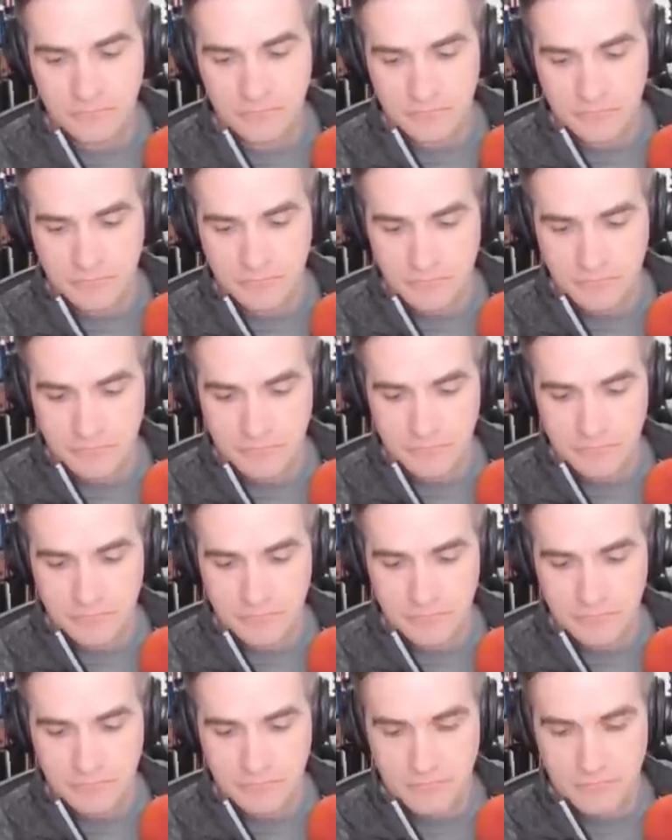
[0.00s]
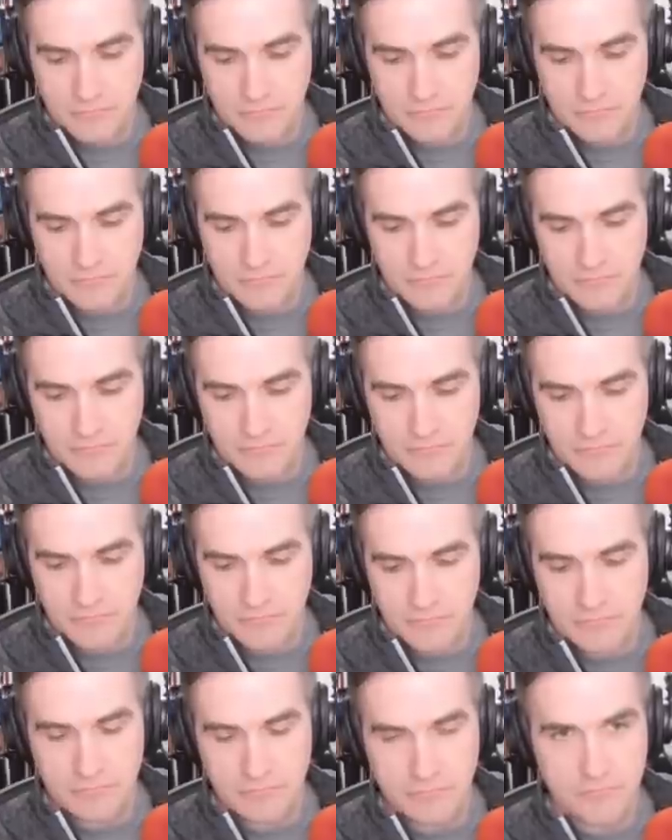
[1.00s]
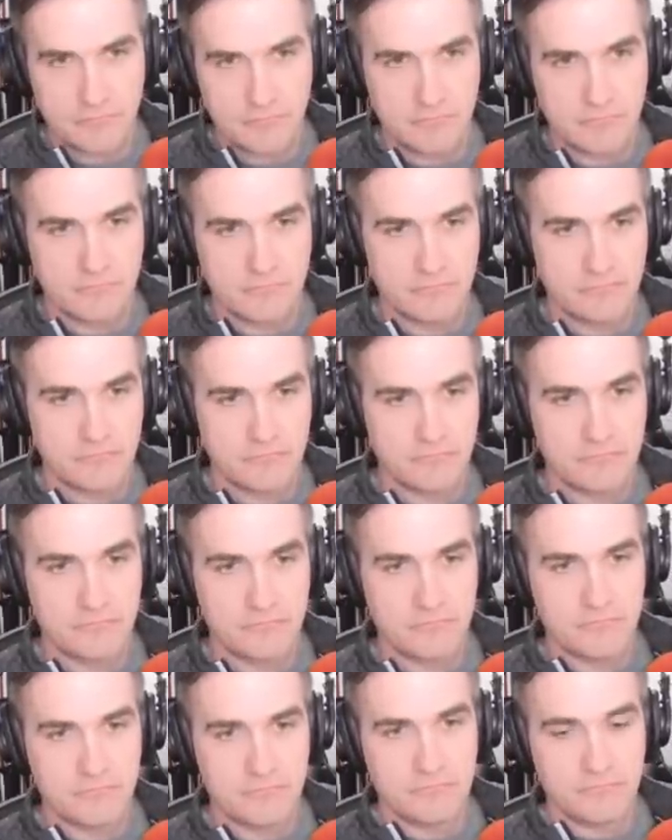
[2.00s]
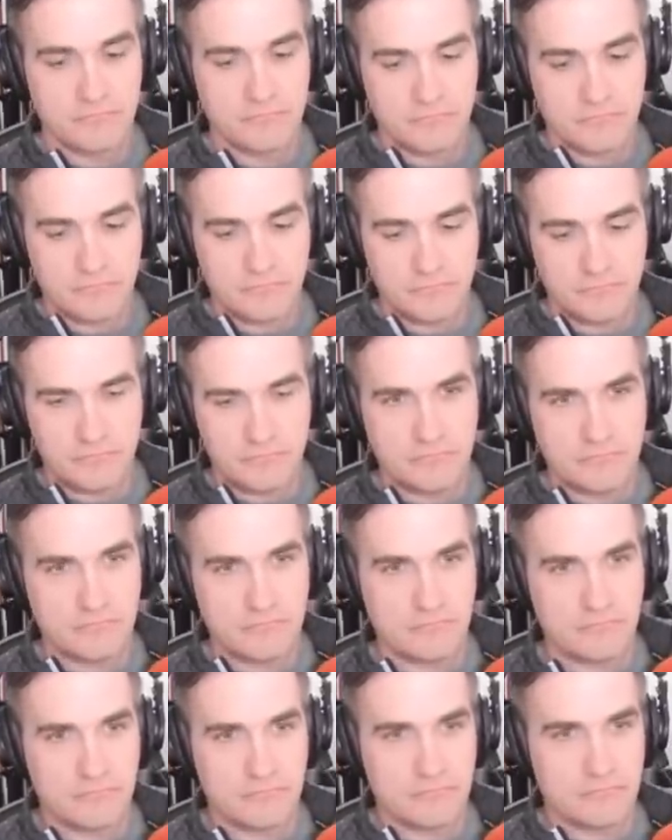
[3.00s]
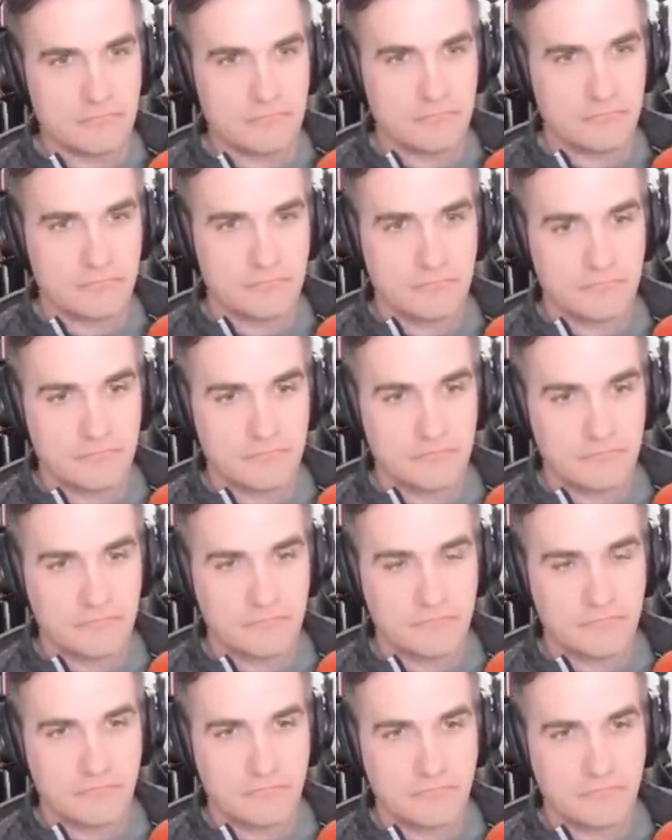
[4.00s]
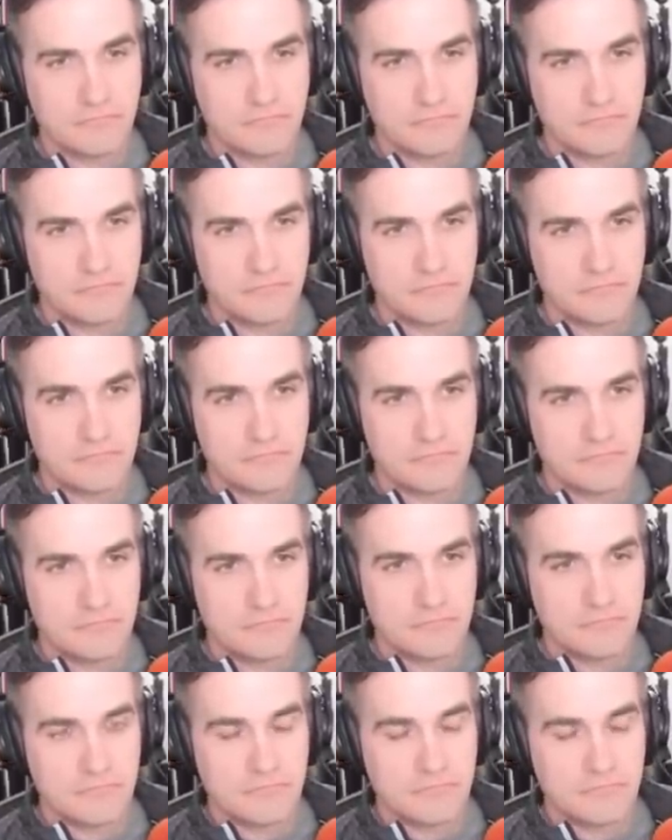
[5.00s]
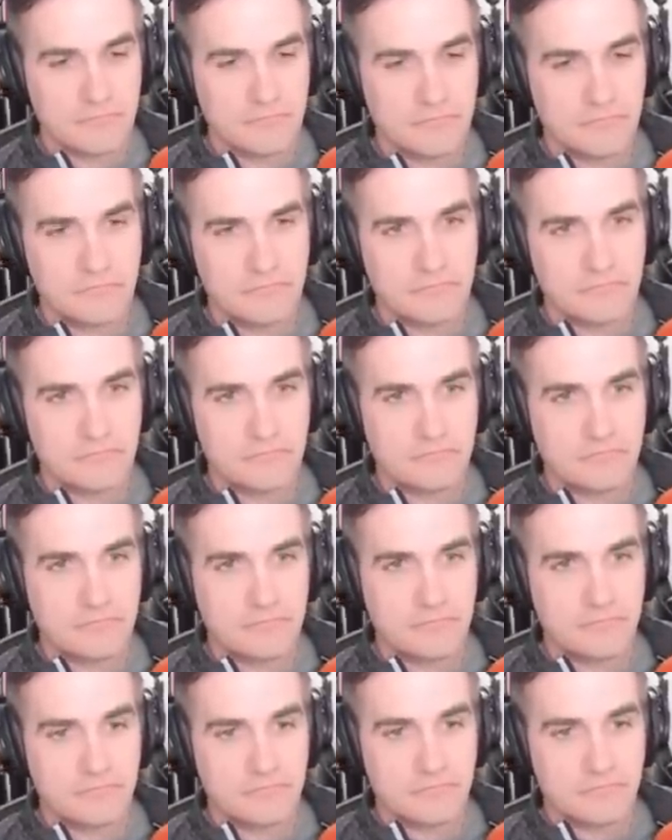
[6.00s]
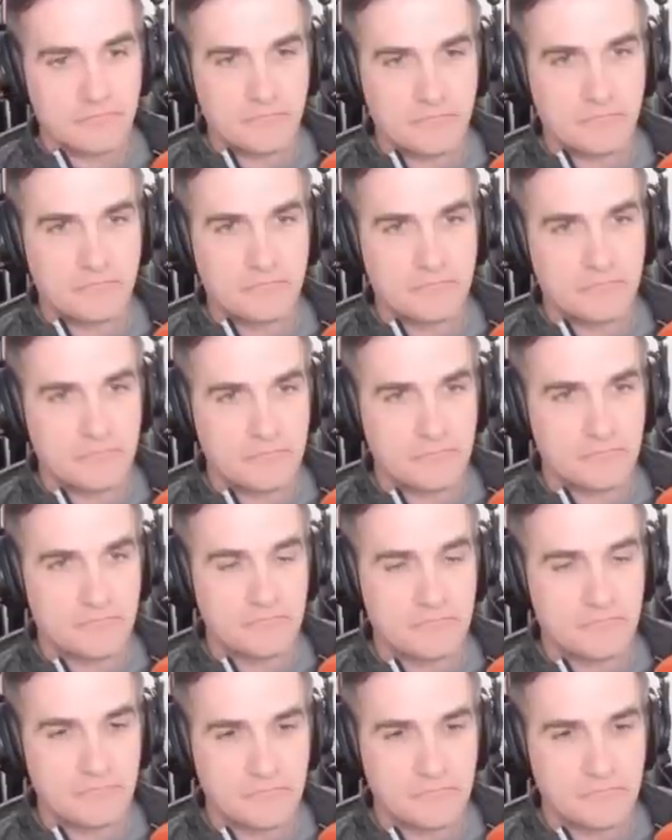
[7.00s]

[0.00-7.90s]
No words are spoken by the person on screen.